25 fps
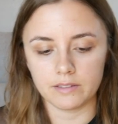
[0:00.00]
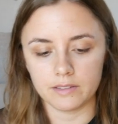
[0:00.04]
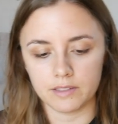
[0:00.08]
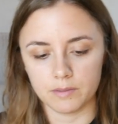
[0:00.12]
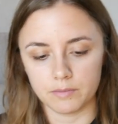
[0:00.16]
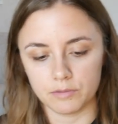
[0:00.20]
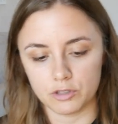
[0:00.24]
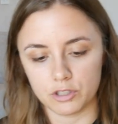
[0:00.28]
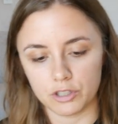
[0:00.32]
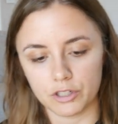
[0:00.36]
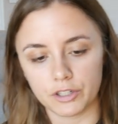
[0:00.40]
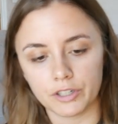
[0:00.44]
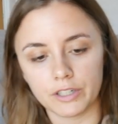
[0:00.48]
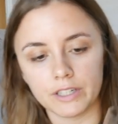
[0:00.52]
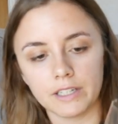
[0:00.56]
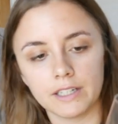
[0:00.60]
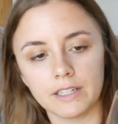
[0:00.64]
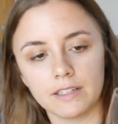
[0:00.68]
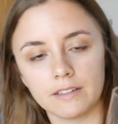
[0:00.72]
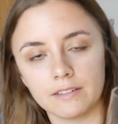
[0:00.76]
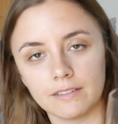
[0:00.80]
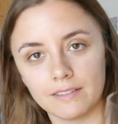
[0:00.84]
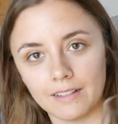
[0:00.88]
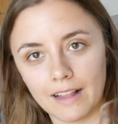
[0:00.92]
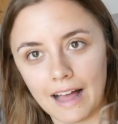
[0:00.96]
some dirty
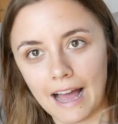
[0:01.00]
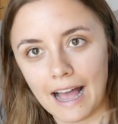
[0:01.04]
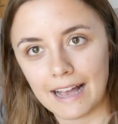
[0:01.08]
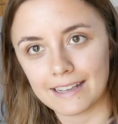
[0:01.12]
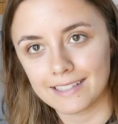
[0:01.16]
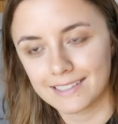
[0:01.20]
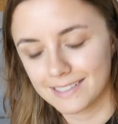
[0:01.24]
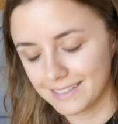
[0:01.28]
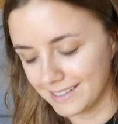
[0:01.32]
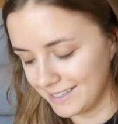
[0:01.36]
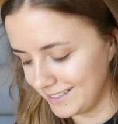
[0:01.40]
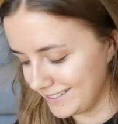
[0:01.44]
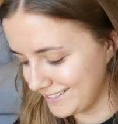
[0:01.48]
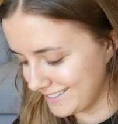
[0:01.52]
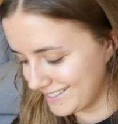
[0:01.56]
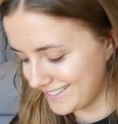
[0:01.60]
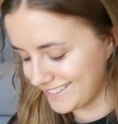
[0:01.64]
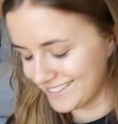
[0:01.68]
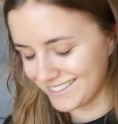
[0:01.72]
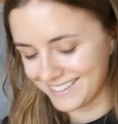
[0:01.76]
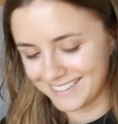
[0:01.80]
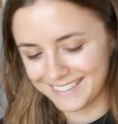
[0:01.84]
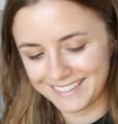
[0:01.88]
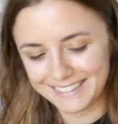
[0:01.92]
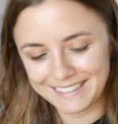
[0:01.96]

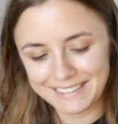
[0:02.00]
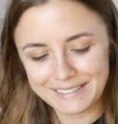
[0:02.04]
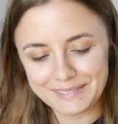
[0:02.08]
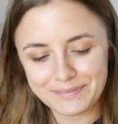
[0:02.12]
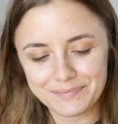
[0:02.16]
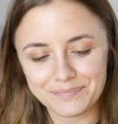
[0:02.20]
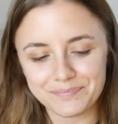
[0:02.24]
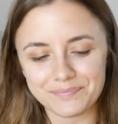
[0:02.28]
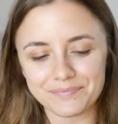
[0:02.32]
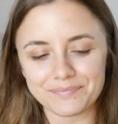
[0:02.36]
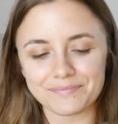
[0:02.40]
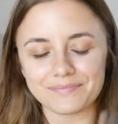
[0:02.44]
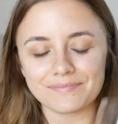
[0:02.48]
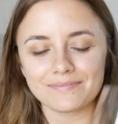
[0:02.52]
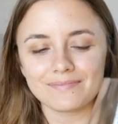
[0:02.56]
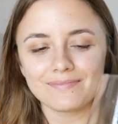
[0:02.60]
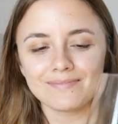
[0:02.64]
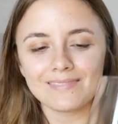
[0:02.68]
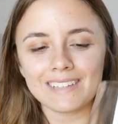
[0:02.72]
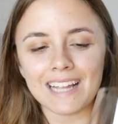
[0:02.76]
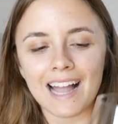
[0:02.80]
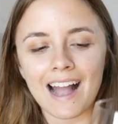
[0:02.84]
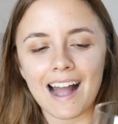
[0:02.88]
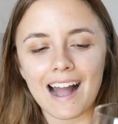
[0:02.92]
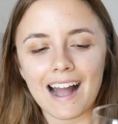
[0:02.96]
glasses,
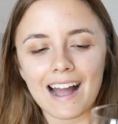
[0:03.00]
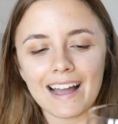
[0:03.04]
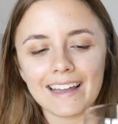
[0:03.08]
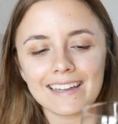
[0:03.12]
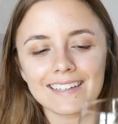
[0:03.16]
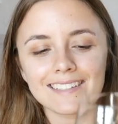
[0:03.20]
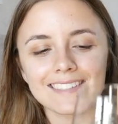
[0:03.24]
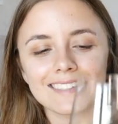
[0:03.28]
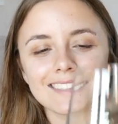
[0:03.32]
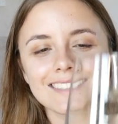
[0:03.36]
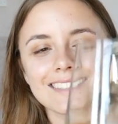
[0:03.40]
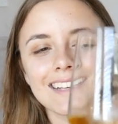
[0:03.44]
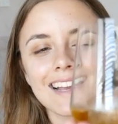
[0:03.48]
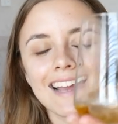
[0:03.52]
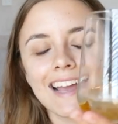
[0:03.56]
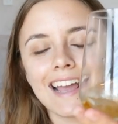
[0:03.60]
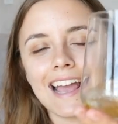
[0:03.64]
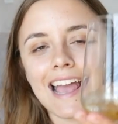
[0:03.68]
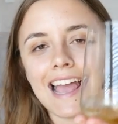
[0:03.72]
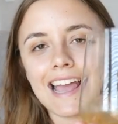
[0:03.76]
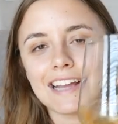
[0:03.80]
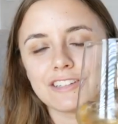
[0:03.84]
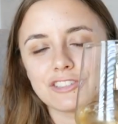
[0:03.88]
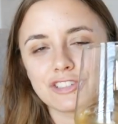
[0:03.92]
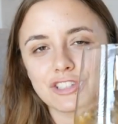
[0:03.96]
ice,
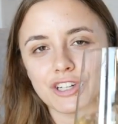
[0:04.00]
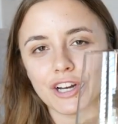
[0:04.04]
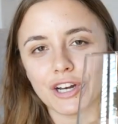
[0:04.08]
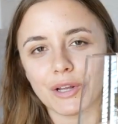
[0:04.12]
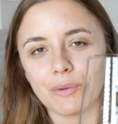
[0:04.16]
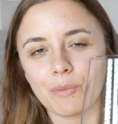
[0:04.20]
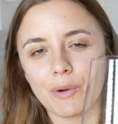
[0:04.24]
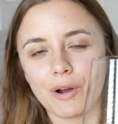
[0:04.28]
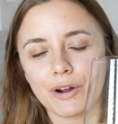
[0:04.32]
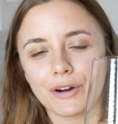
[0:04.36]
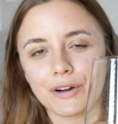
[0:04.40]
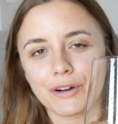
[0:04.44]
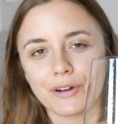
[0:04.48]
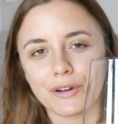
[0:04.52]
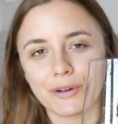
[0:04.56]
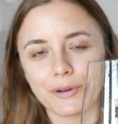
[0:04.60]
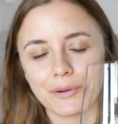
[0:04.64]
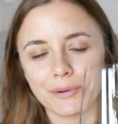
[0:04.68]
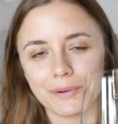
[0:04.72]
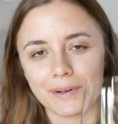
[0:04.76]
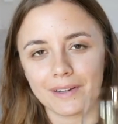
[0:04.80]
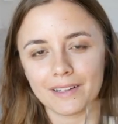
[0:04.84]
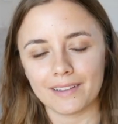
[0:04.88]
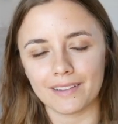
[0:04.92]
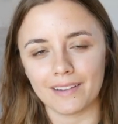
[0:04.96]
and Johnnie Walker
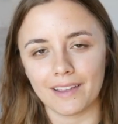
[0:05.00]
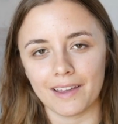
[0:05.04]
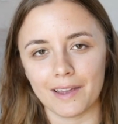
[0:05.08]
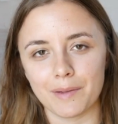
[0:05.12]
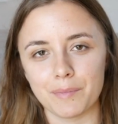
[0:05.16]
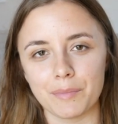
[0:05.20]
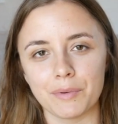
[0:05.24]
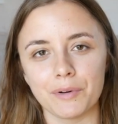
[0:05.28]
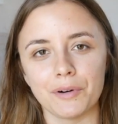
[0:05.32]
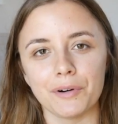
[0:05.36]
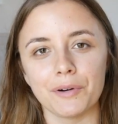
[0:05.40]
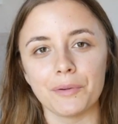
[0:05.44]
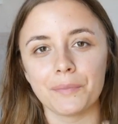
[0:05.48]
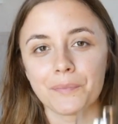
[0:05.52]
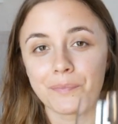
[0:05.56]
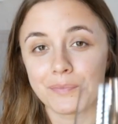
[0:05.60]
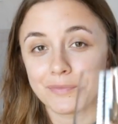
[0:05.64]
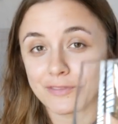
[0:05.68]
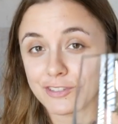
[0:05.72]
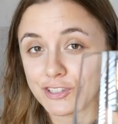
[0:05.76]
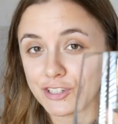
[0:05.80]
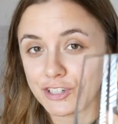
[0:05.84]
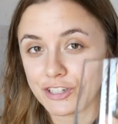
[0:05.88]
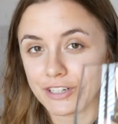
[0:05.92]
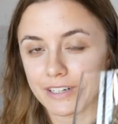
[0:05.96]
Green Label.
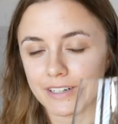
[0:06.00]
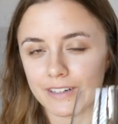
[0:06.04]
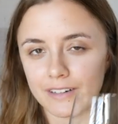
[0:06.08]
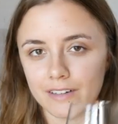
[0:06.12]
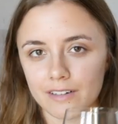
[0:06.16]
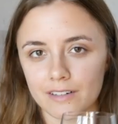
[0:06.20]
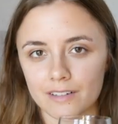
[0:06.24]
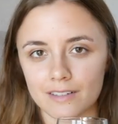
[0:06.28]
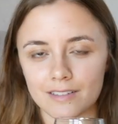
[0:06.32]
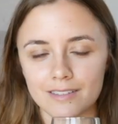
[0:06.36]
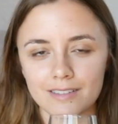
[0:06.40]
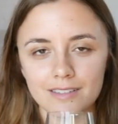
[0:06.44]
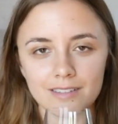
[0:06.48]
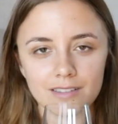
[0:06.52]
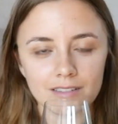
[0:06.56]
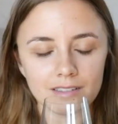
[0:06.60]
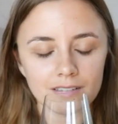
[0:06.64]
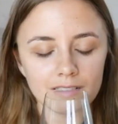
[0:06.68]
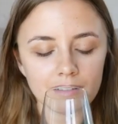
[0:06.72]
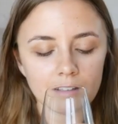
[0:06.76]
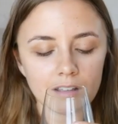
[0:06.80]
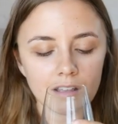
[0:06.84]
Cheers.